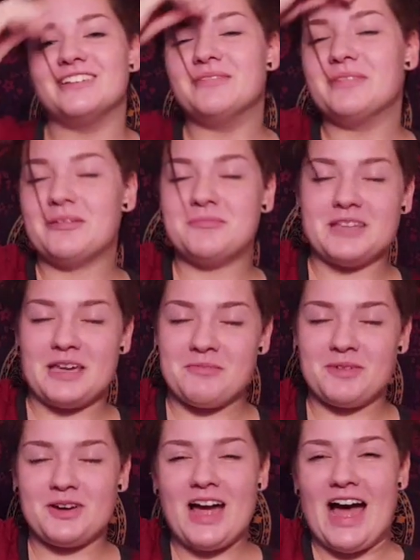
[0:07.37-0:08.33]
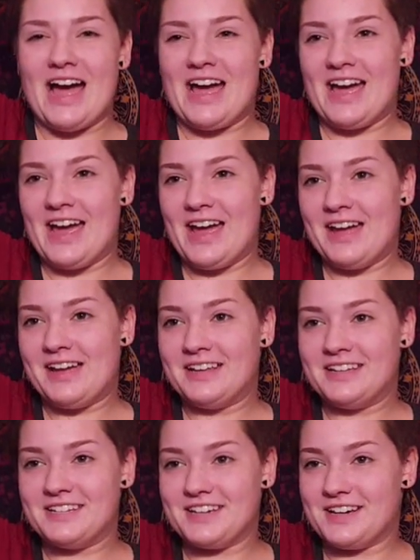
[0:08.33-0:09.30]
name's Amber,
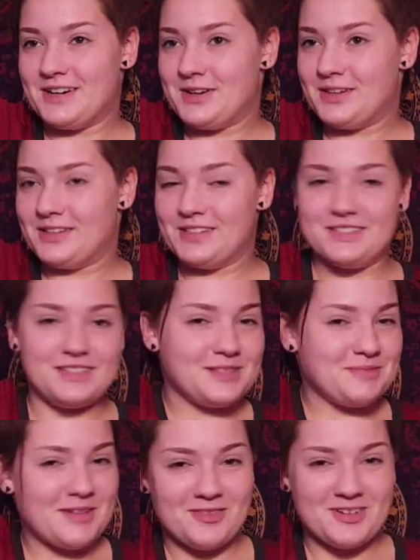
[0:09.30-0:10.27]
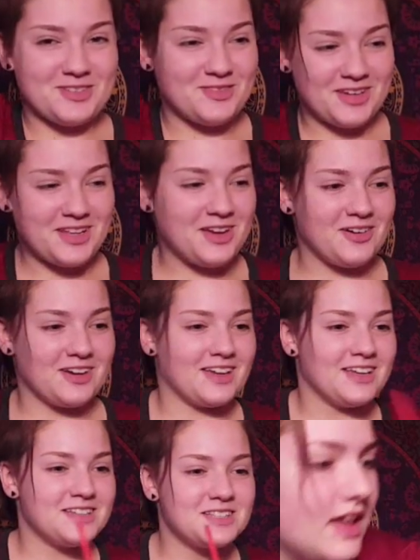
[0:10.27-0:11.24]
and this is my first video, I
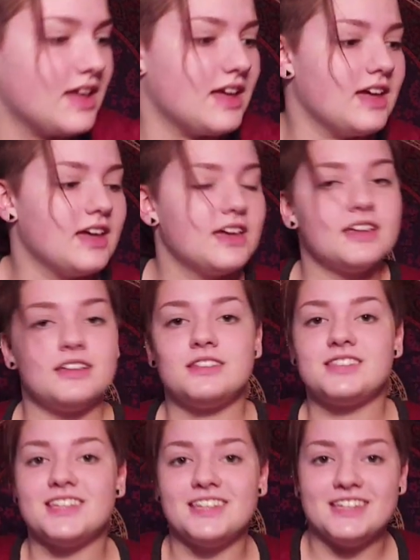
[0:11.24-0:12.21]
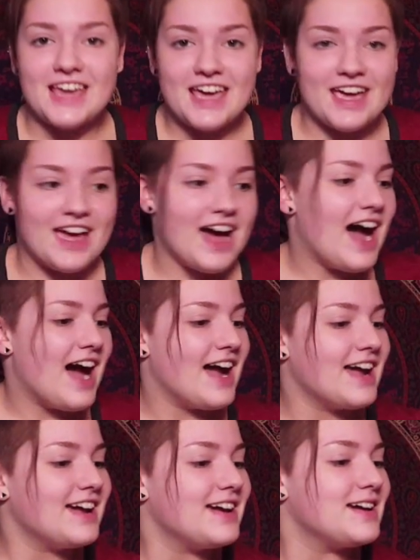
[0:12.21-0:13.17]
guess. And today
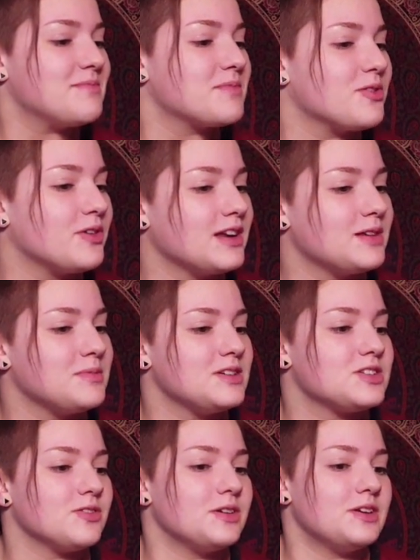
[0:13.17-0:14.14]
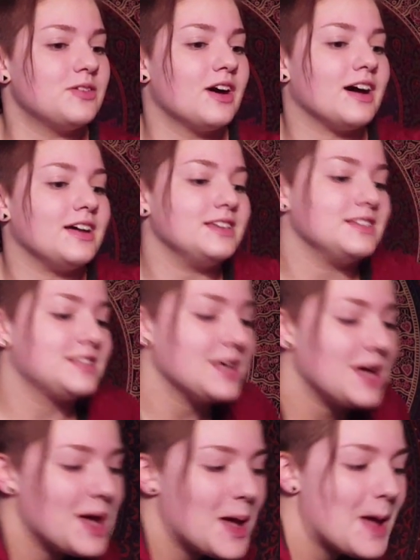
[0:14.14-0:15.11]
I am going to be showing you guys
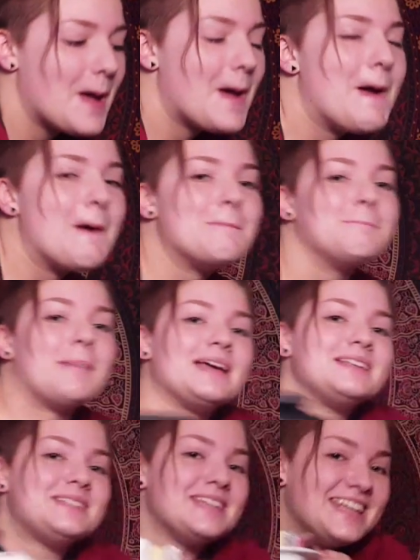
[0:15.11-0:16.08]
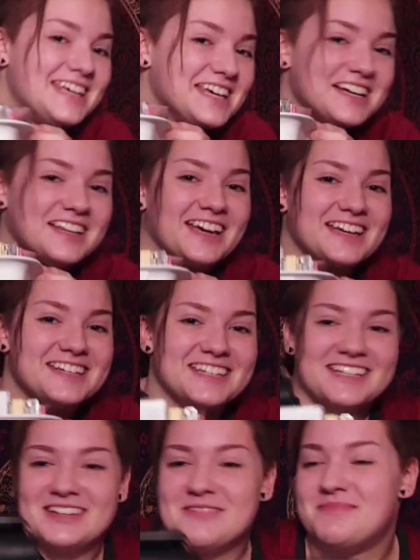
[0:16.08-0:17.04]
my CD
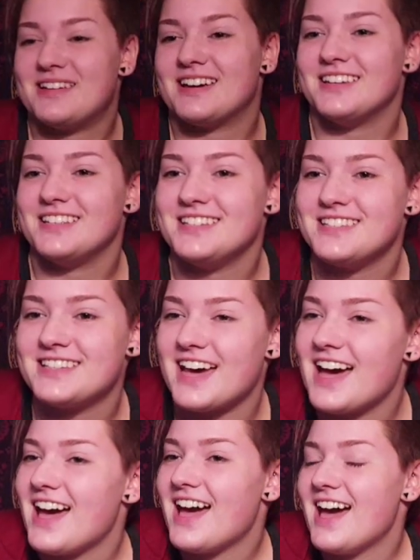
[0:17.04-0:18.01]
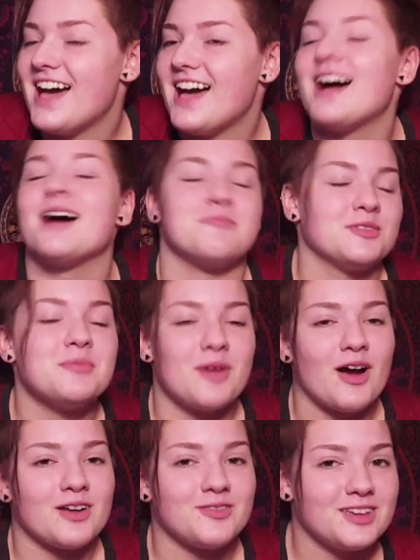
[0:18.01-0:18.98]
collection because I'm really
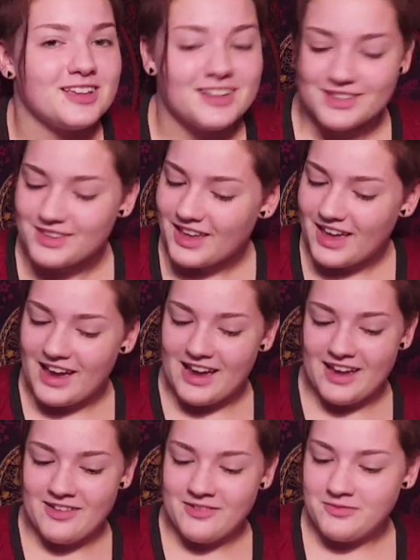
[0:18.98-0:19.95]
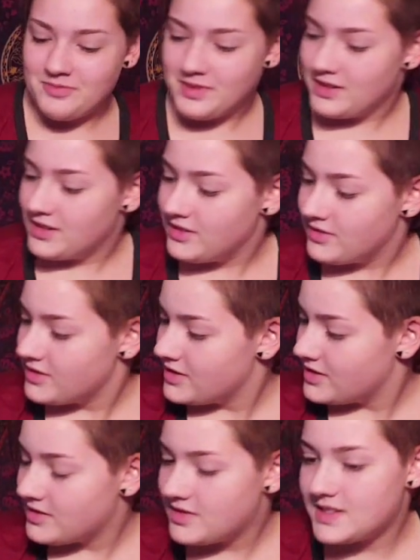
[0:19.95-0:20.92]
proud of it. I've been
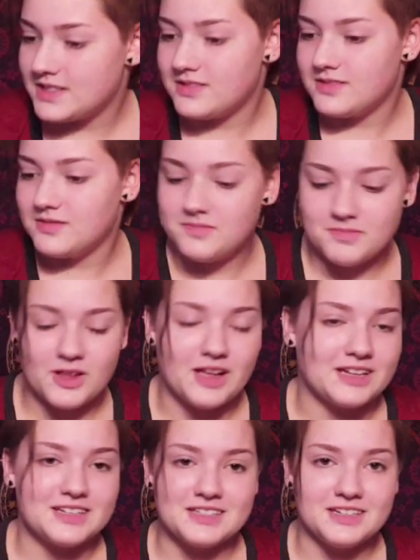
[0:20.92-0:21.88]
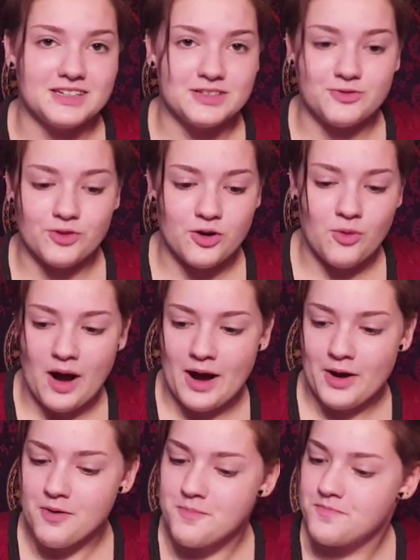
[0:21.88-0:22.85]
collecting CDs for a
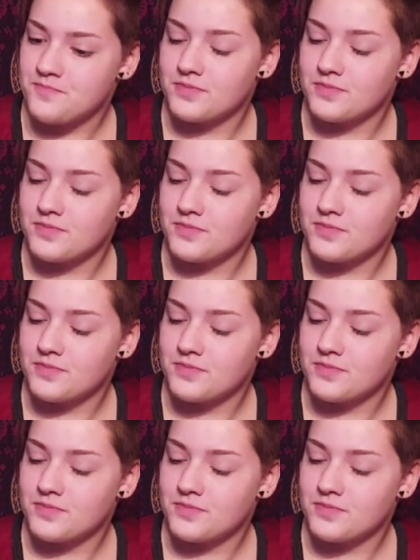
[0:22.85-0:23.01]
while,